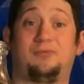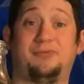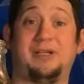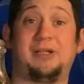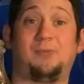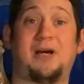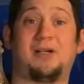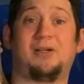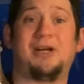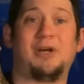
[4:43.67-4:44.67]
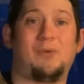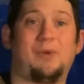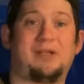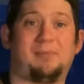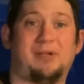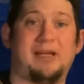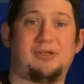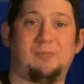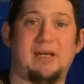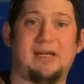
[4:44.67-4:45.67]
really well with the blend
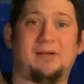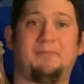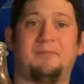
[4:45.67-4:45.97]
you made.